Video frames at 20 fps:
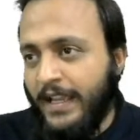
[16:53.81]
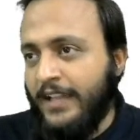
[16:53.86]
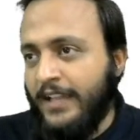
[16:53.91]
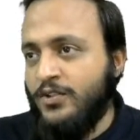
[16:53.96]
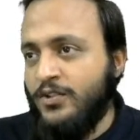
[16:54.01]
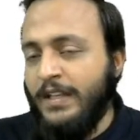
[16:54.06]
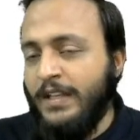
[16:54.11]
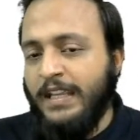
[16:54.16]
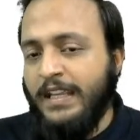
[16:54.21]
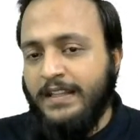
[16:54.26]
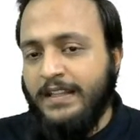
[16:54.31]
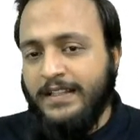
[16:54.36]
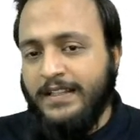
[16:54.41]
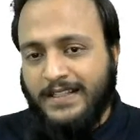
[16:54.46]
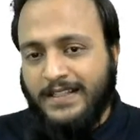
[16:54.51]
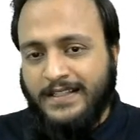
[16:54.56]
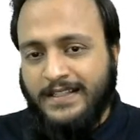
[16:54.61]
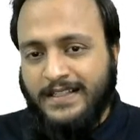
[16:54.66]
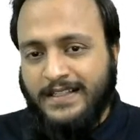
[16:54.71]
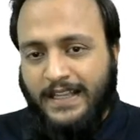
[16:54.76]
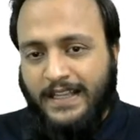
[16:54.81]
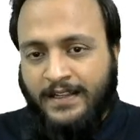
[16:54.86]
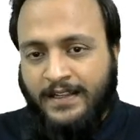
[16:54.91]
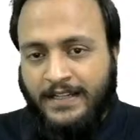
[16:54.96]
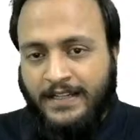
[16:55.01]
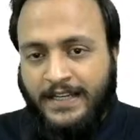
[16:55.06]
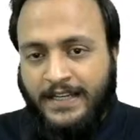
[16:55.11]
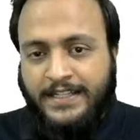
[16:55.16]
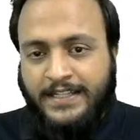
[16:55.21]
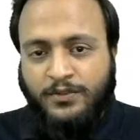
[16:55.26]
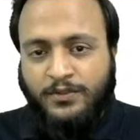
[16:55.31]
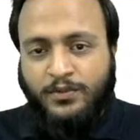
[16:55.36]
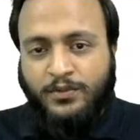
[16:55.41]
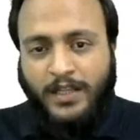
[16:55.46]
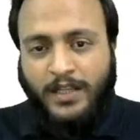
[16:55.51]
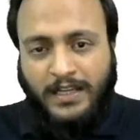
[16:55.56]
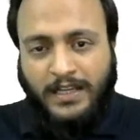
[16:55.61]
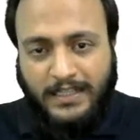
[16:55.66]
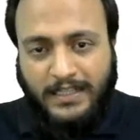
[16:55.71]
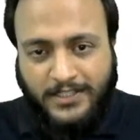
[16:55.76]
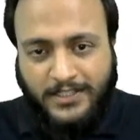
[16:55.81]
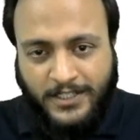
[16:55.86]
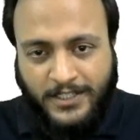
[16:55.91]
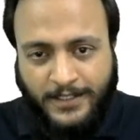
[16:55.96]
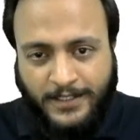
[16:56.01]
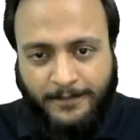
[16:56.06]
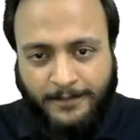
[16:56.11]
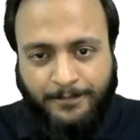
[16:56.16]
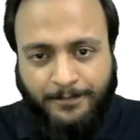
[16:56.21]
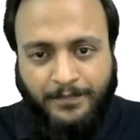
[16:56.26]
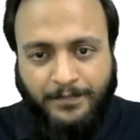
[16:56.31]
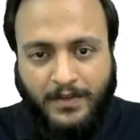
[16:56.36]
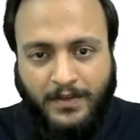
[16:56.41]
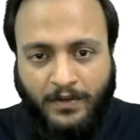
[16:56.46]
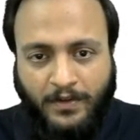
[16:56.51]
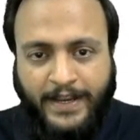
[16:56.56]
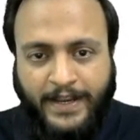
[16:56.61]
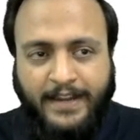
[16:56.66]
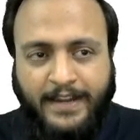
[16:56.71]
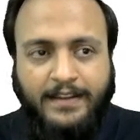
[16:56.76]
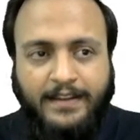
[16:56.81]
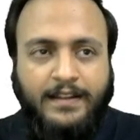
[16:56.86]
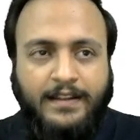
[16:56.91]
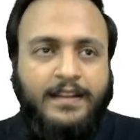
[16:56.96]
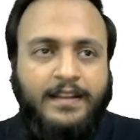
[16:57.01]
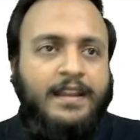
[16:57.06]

actually this is related to the culture. All right.